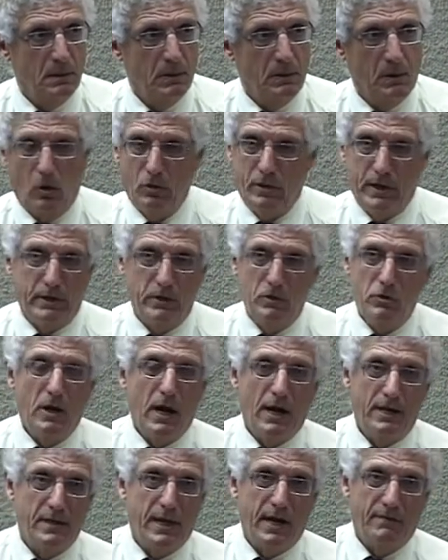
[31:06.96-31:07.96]
Okay, you
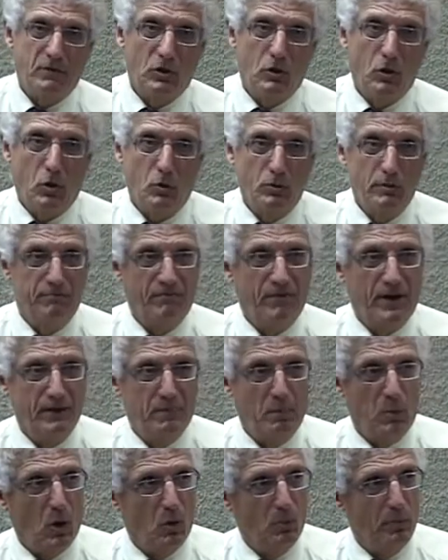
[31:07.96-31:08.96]
guys have to go and find
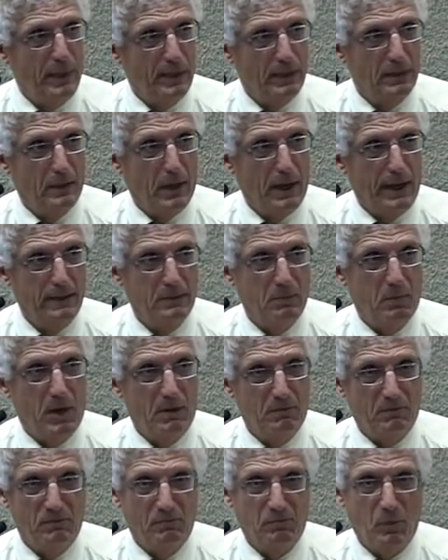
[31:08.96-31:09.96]
a ball pit and lie at the
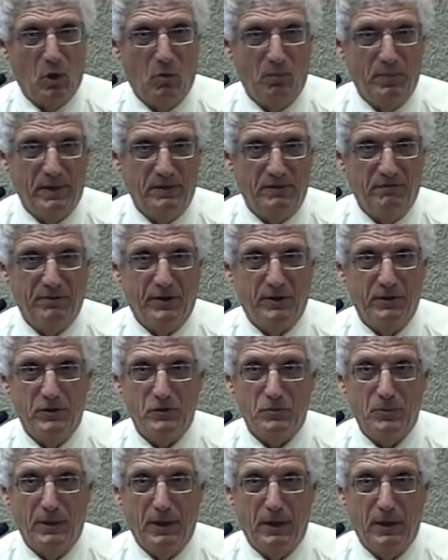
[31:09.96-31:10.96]
bottom of a ball pit to figure
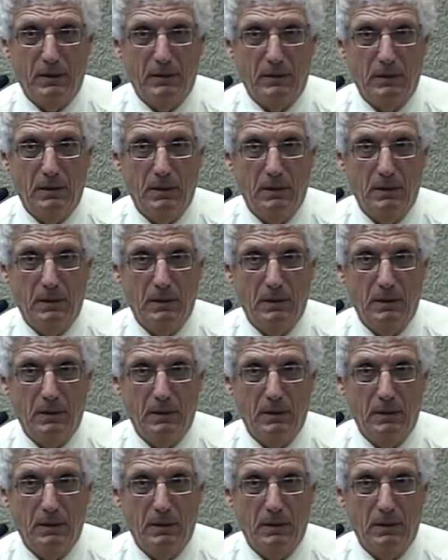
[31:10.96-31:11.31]
this one out.